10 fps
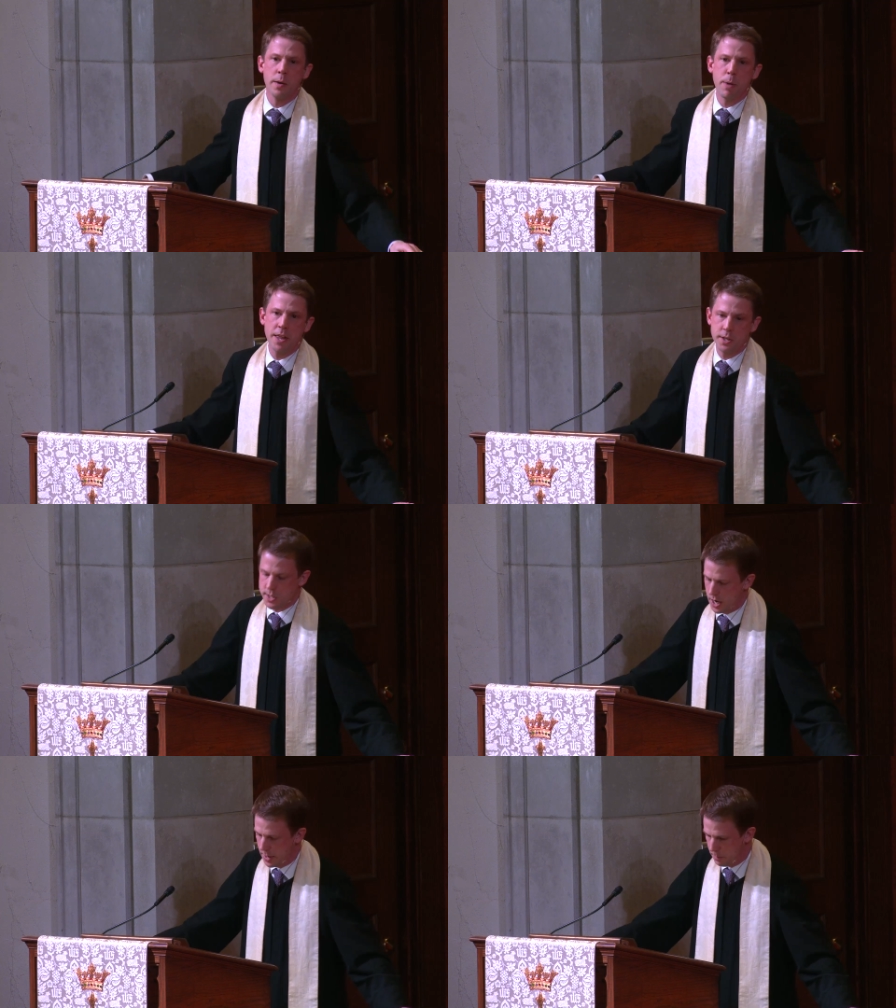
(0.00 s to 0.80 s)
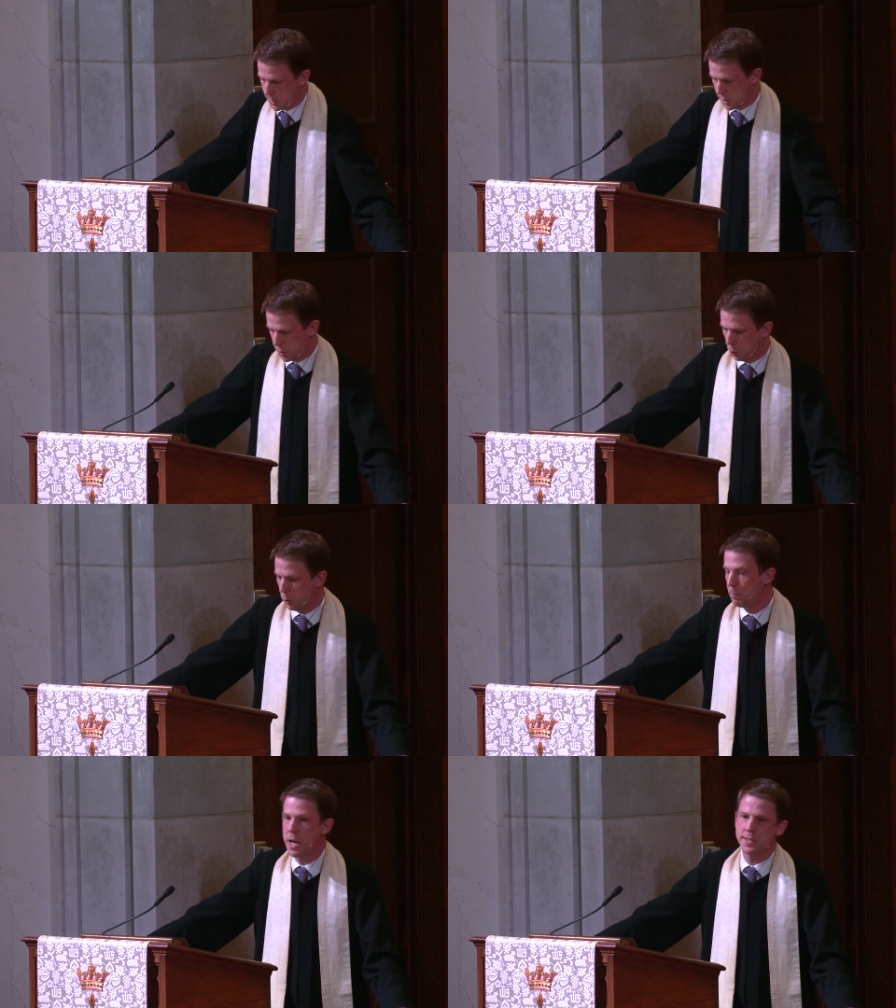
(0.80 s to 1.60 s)
by the time the
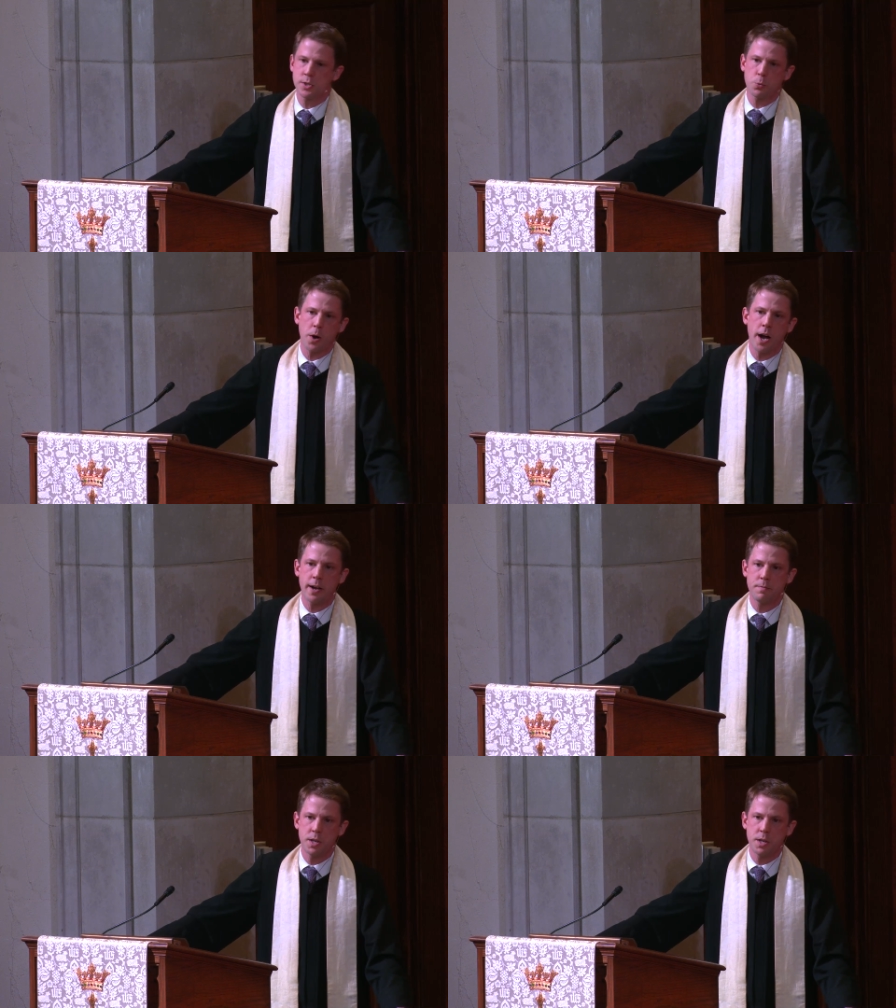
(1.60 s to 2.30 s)
school bus arrived